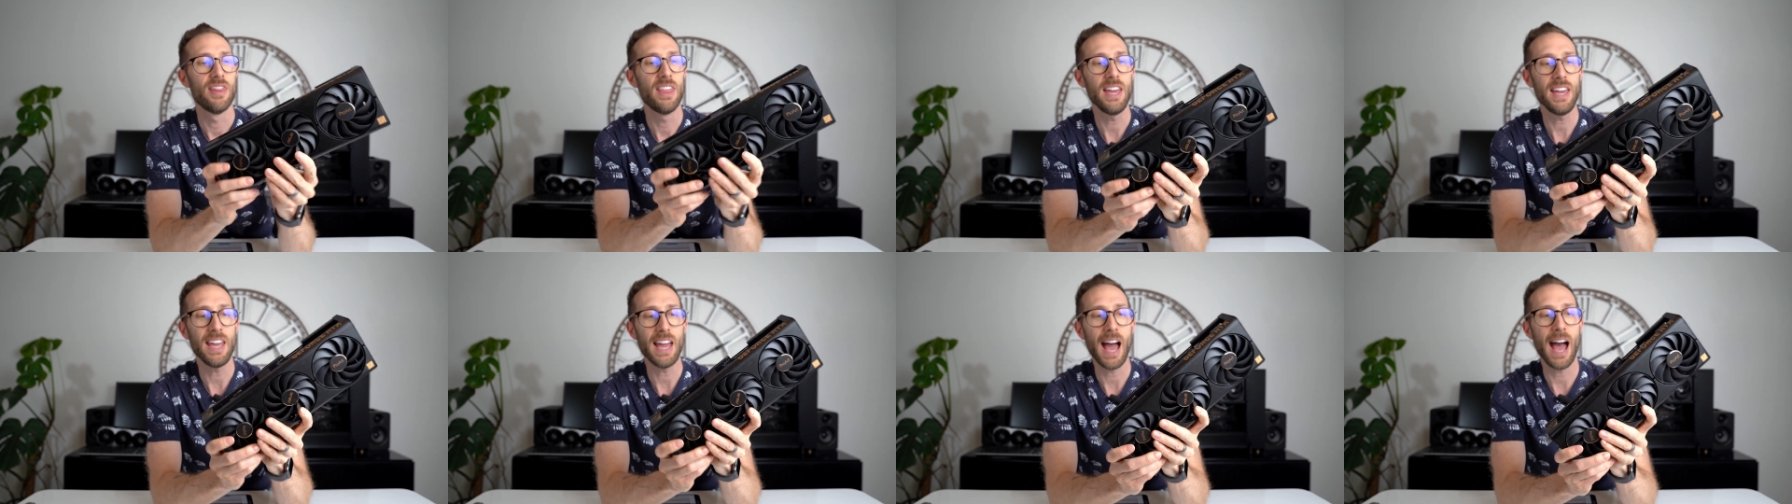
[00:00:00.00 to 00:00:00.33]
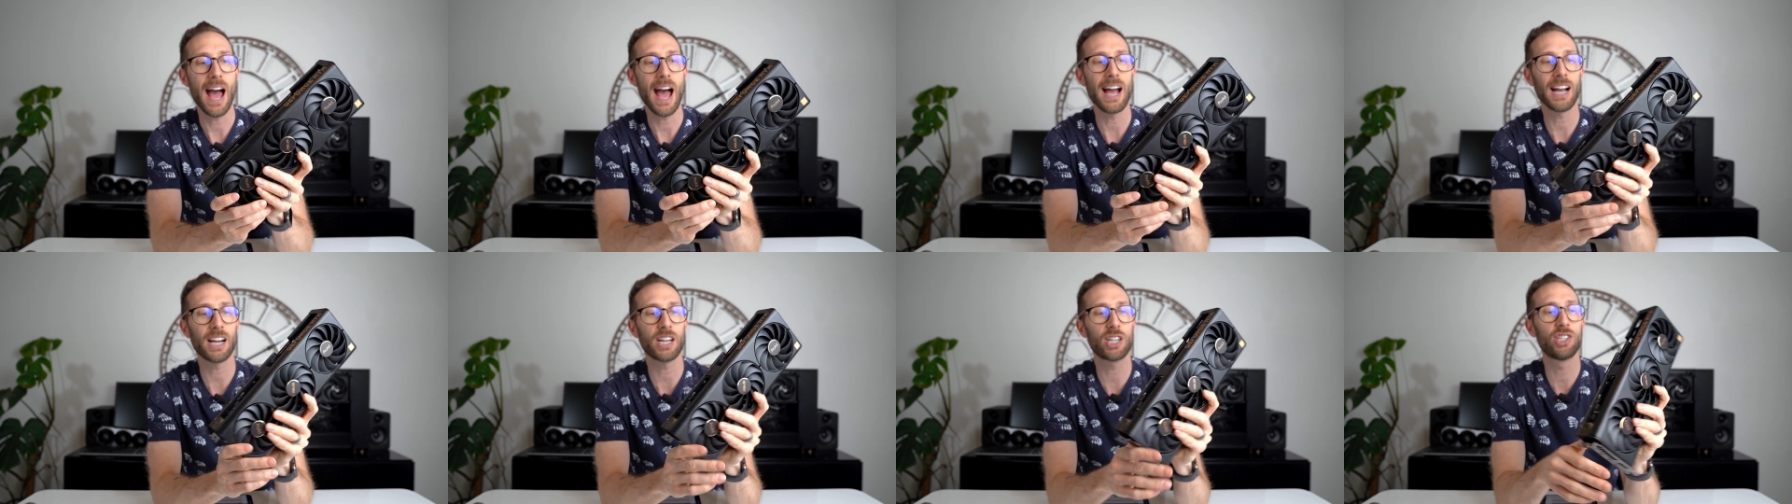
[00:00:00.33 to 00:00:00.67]
They
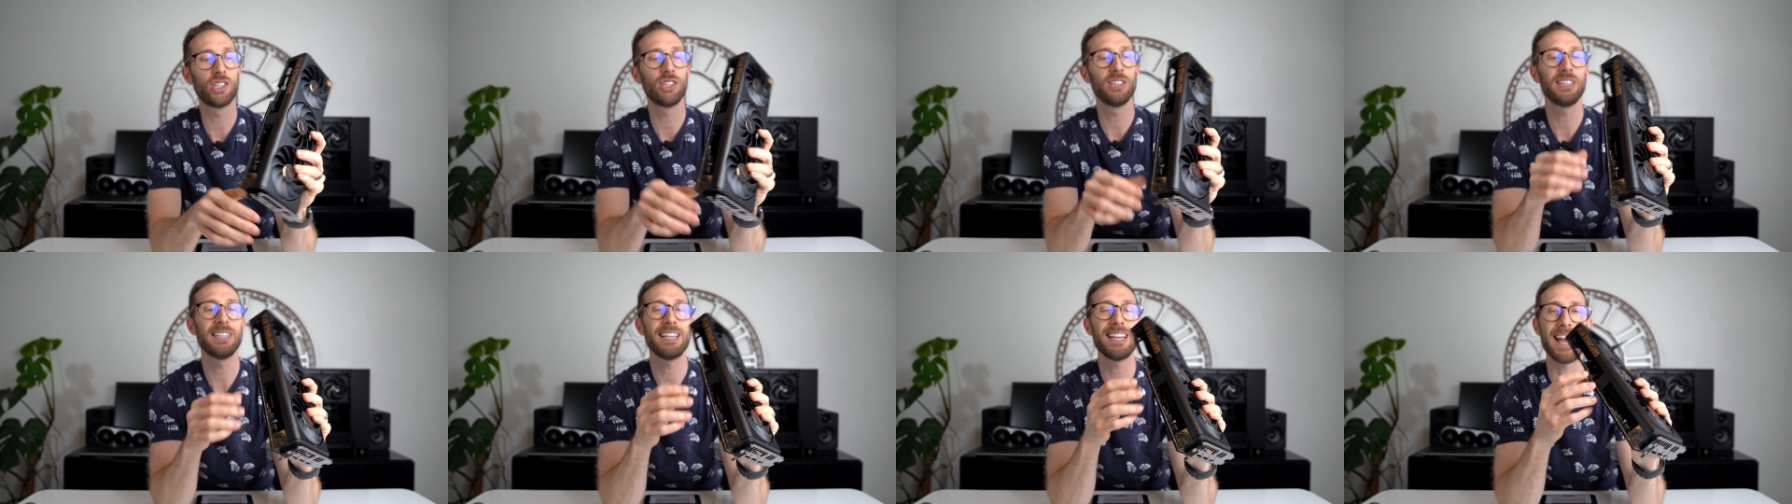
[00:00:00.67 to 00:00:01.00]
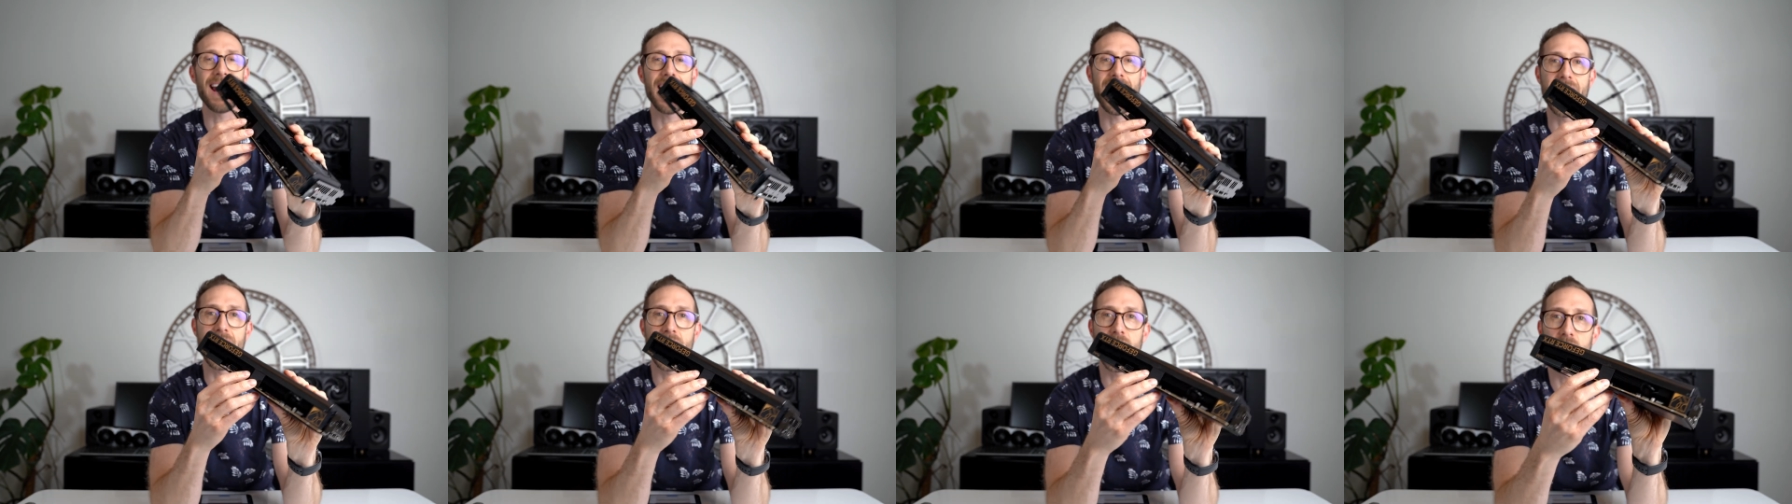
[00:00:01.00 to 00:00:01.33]
actually
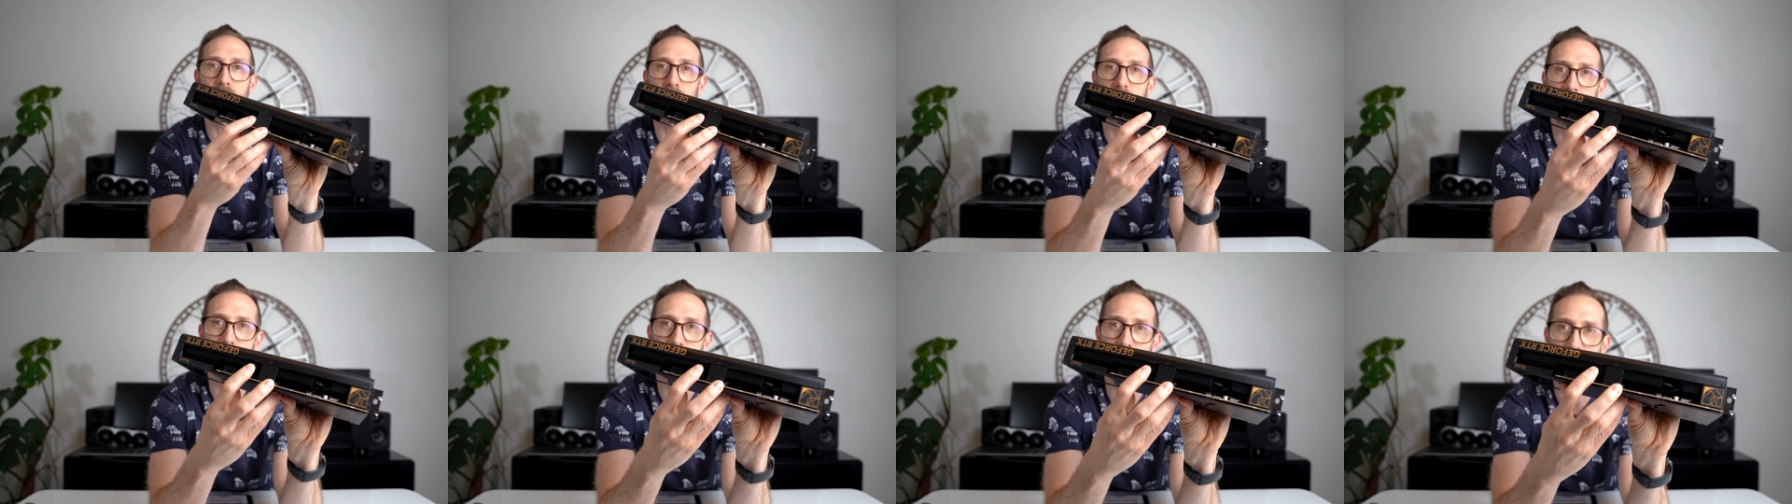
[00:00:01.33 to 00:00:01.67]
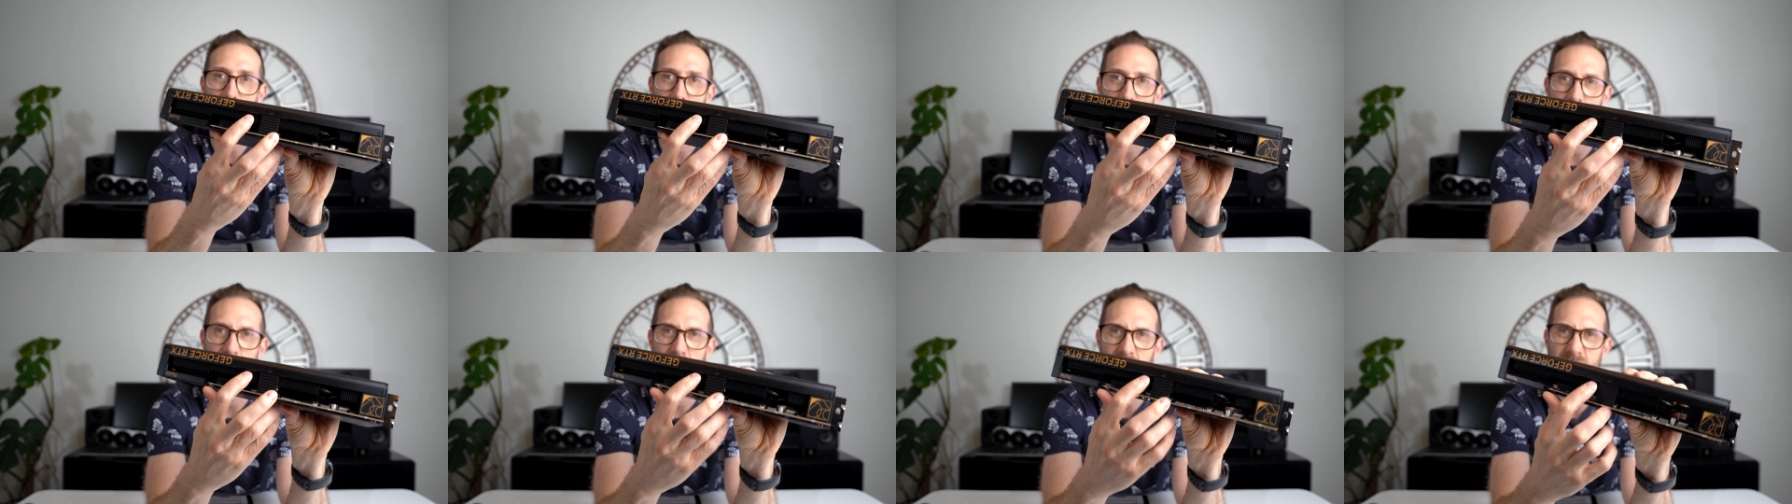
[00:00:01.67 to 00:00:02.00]

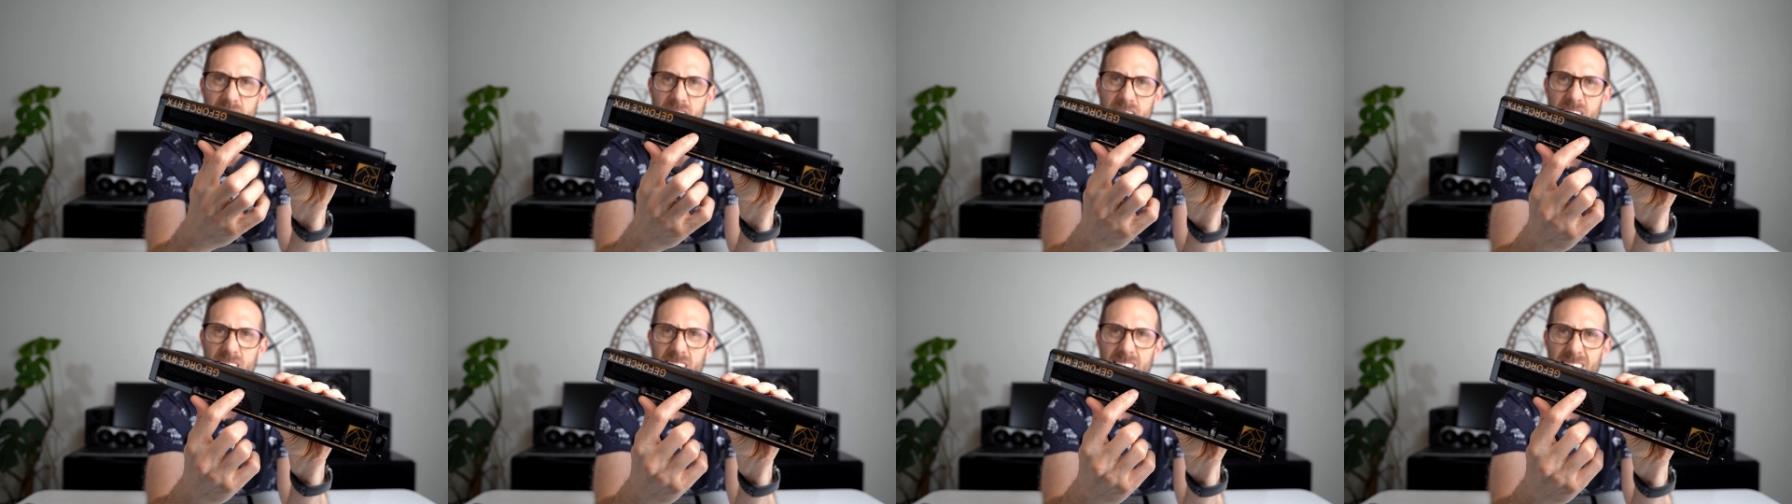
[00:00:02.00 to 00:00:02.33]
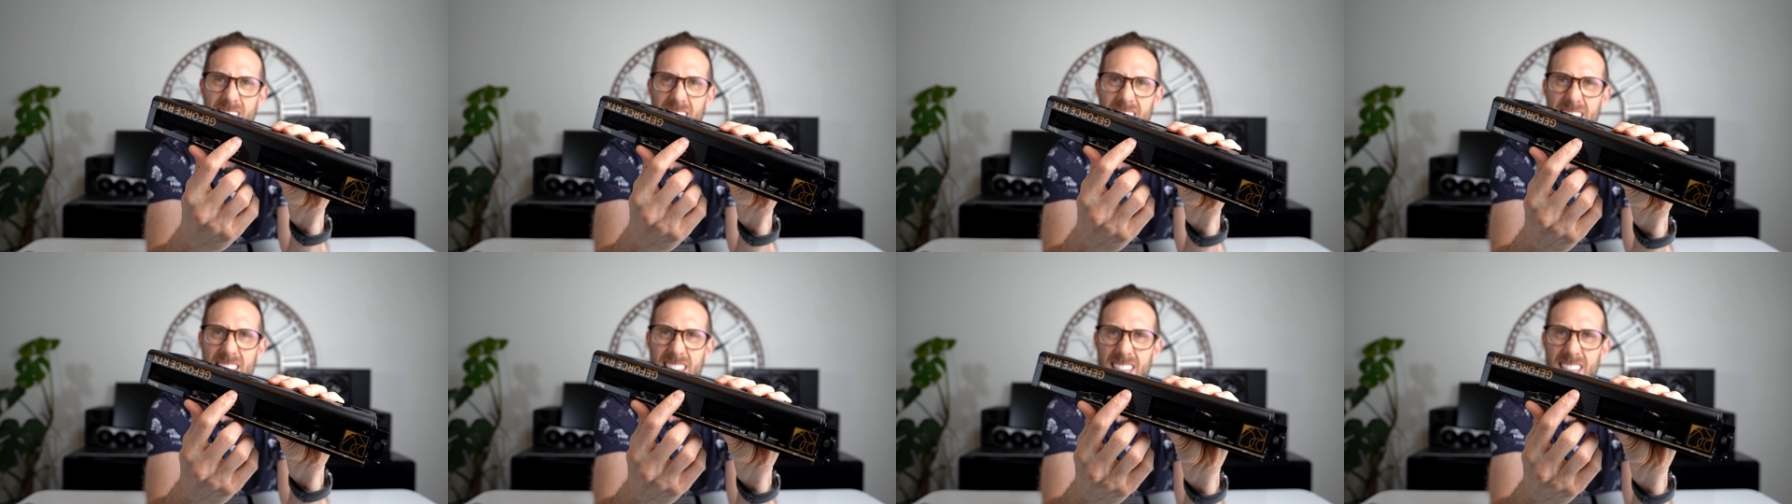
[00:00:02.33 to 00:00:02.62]
anodized the